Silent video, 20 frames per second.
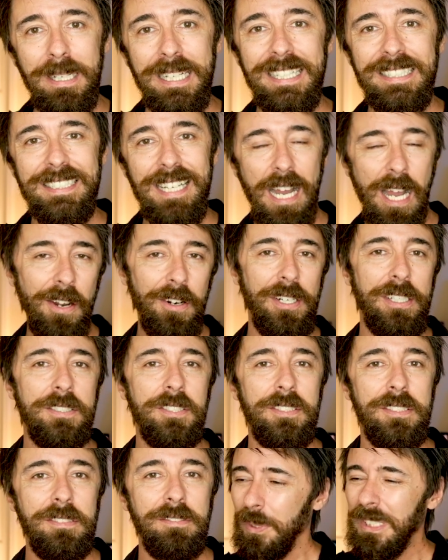a
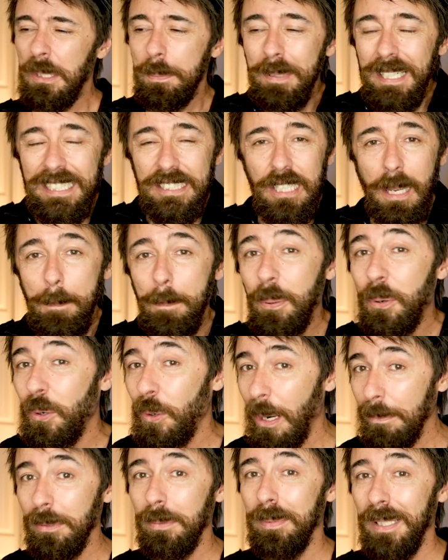guitarist, which means I
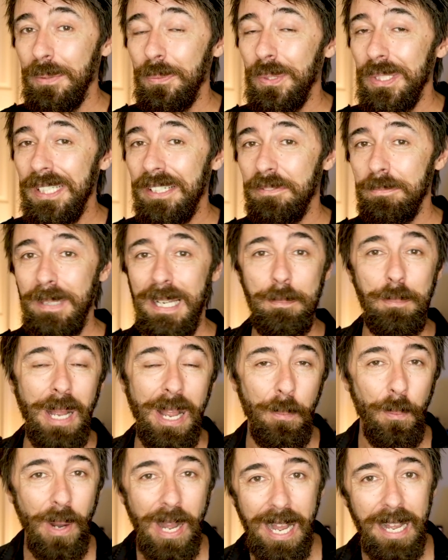probably wouldn't have met
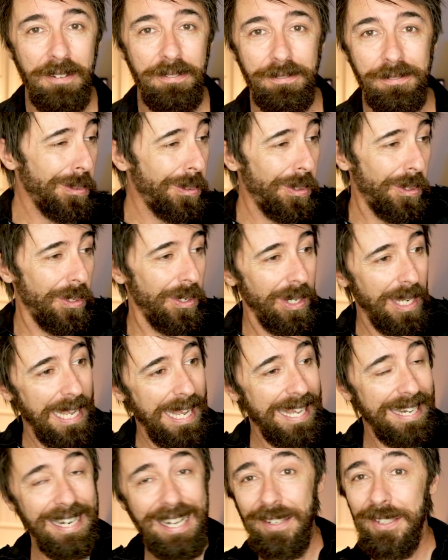my wife or
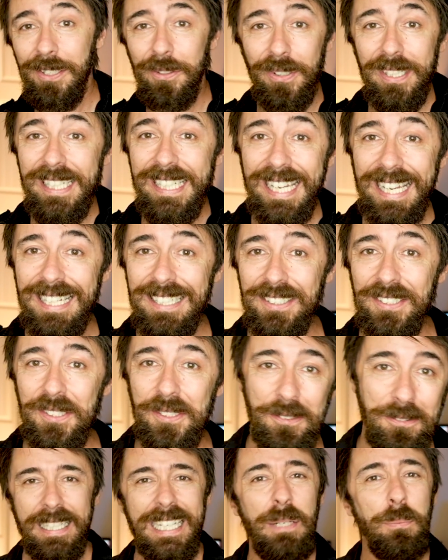had our 3
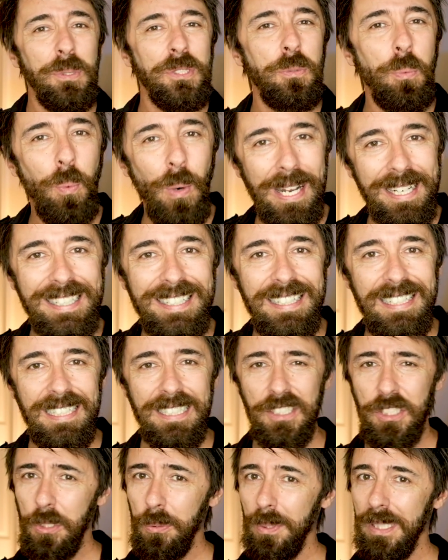kids. It was one
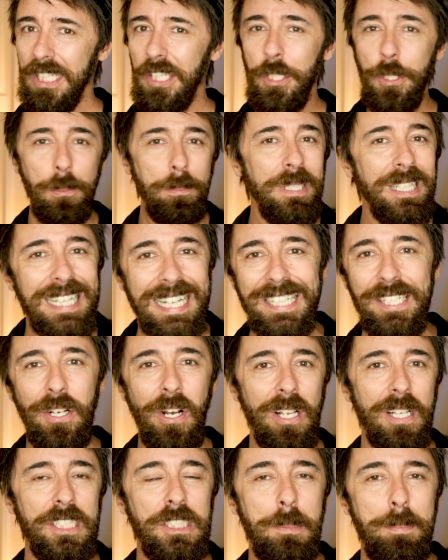thing to accumulate
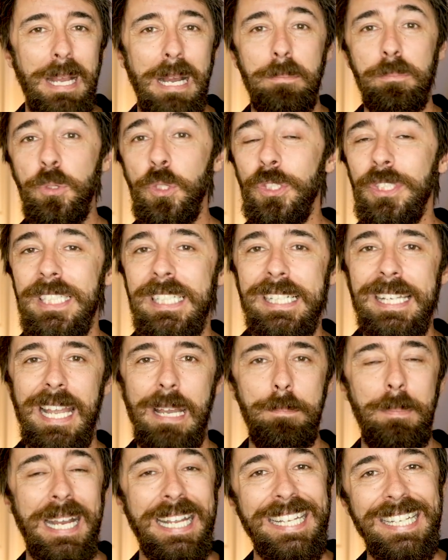knowledge about music
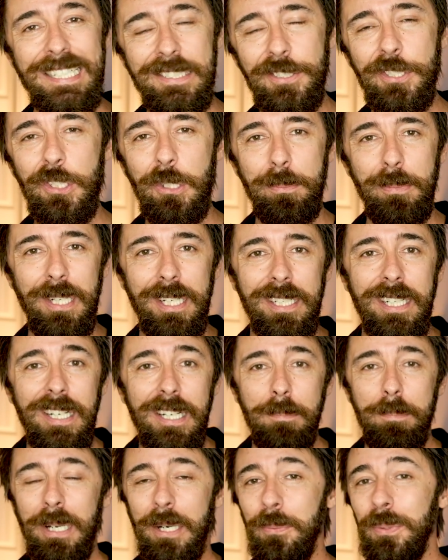and my instrument,
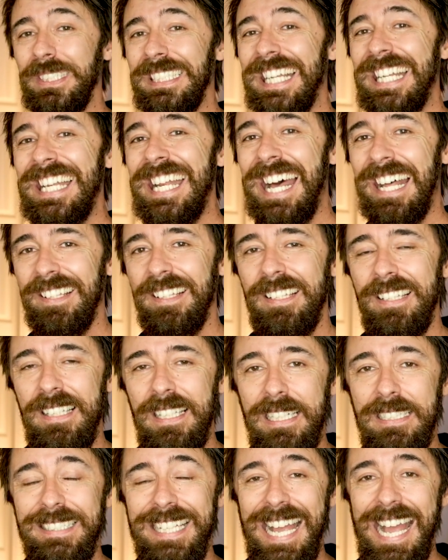but it was another
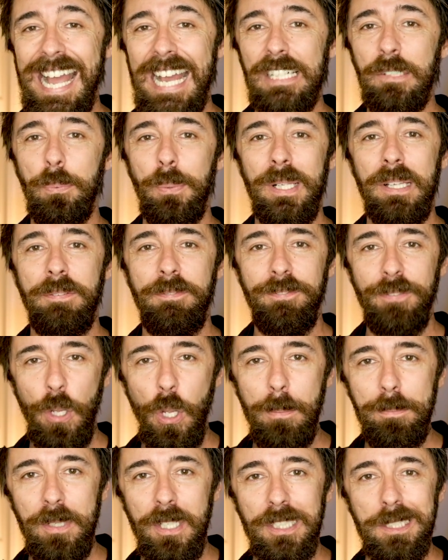thing to act with
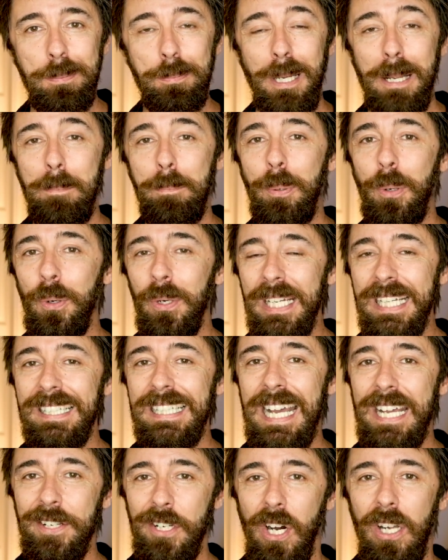firmness by putting
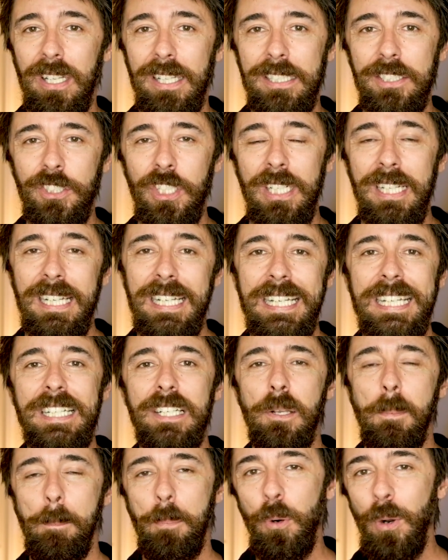that knowledge
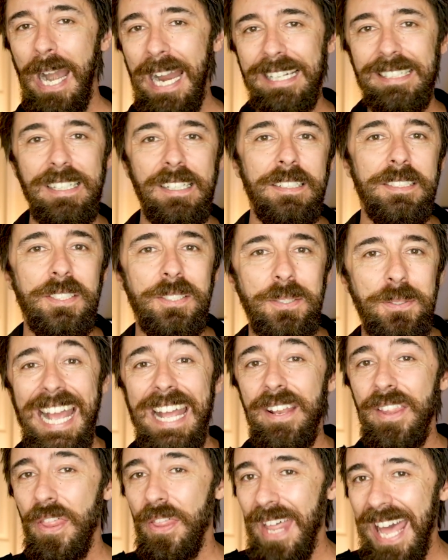into practice.
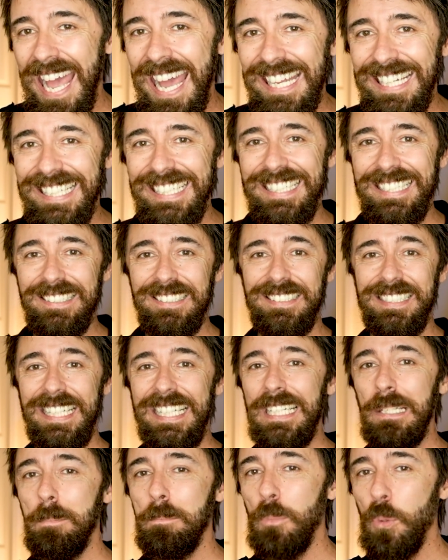And that is
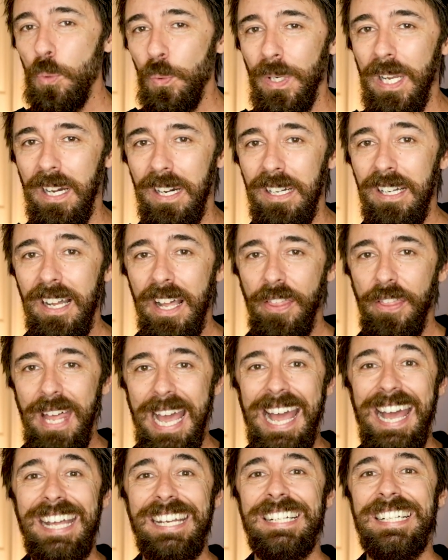emunah.
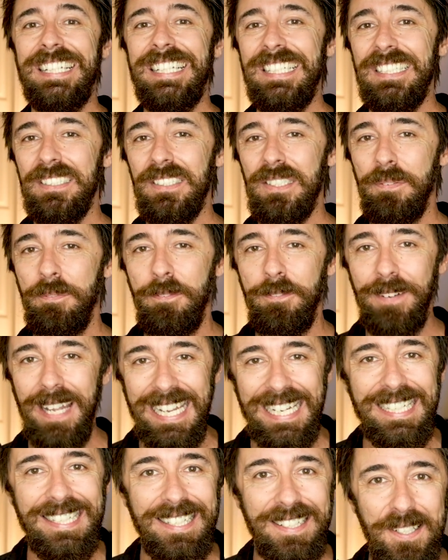That is
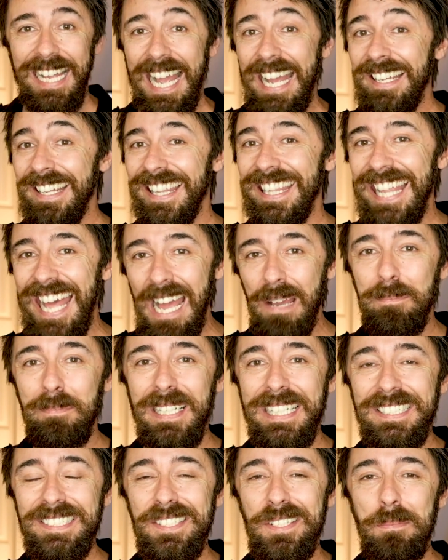faith. And that
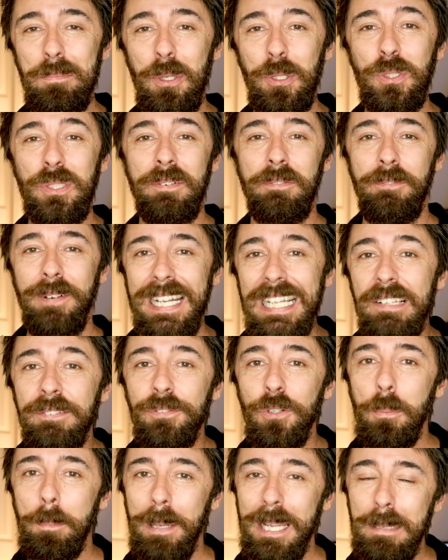means the most
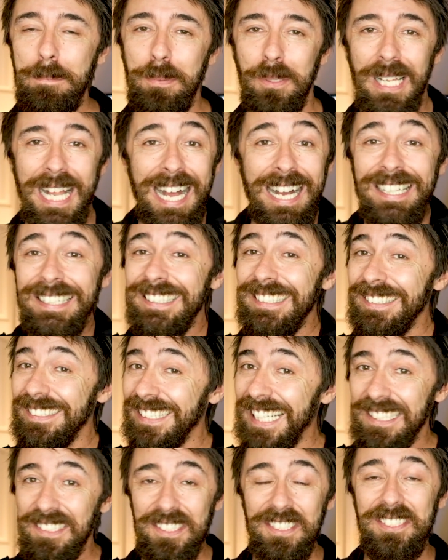faithful people aren't
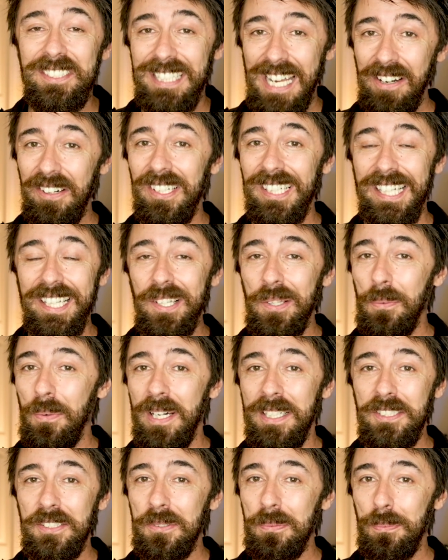necessarily the
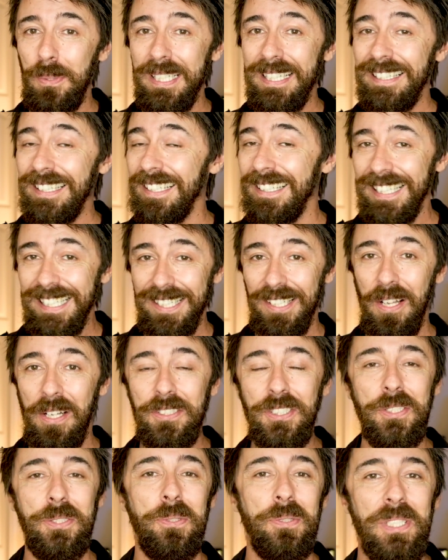ones with the
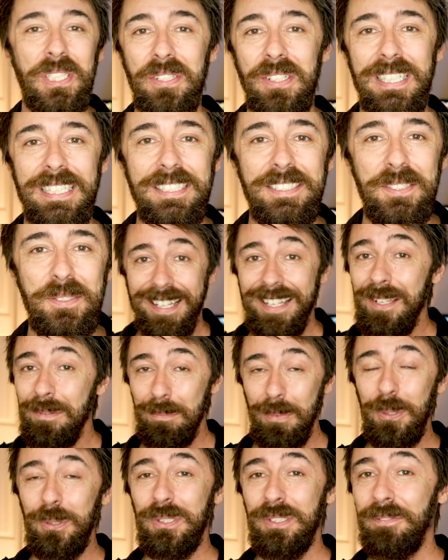theological degrees. The
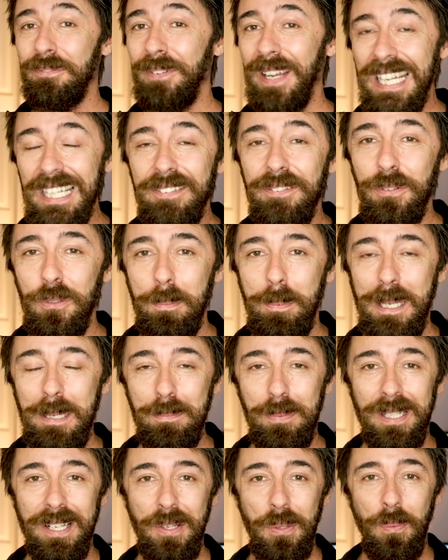most faithful
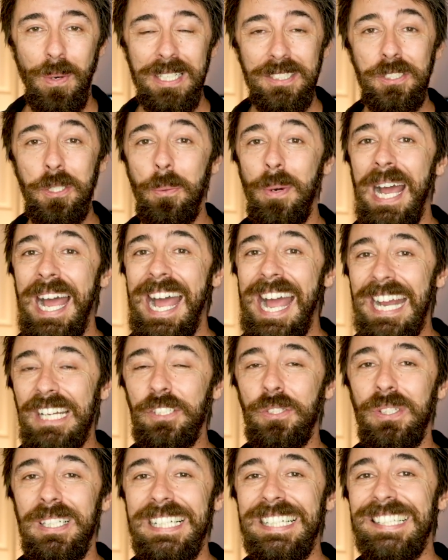people are the ones who are
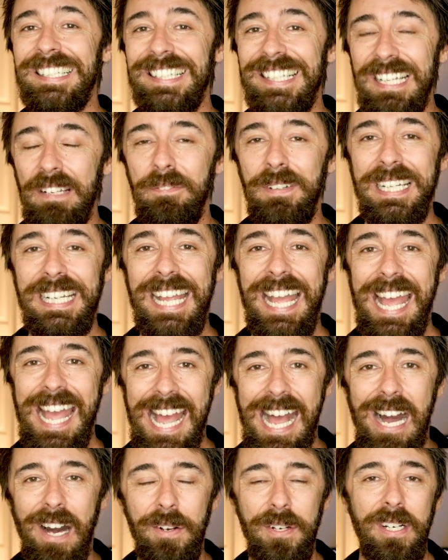actually living
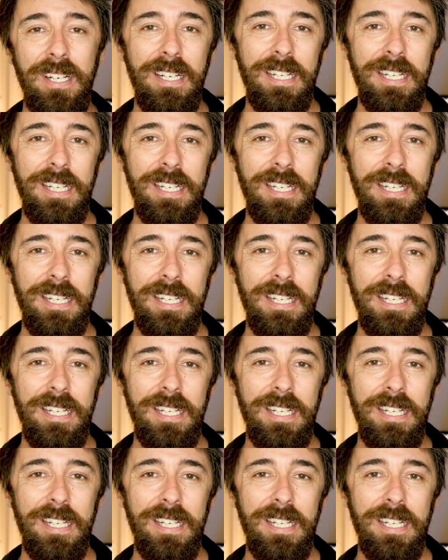out